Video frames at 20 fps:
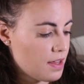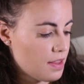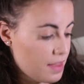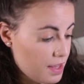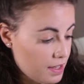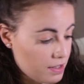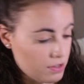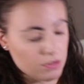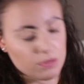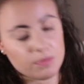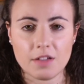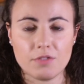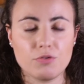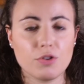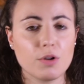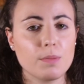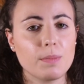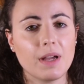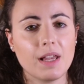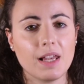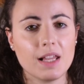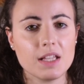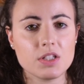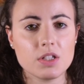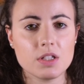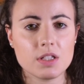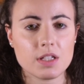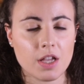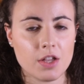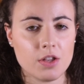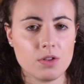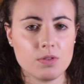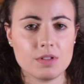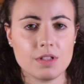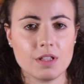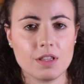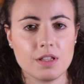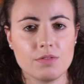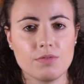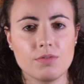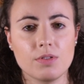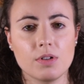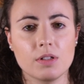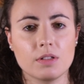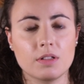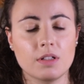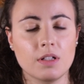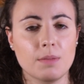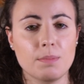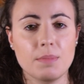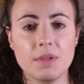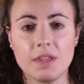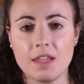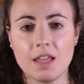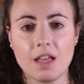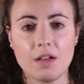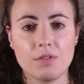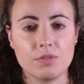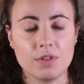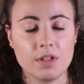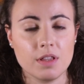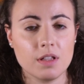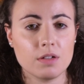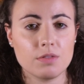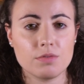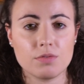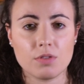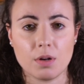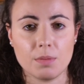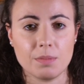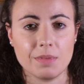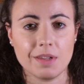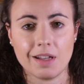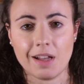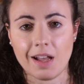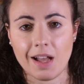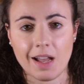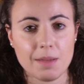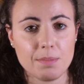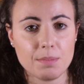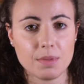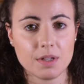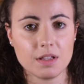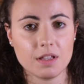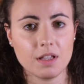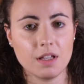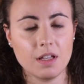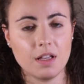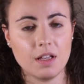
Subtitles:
Thank you. For my lessons, I use the default PDF reader from the iPad,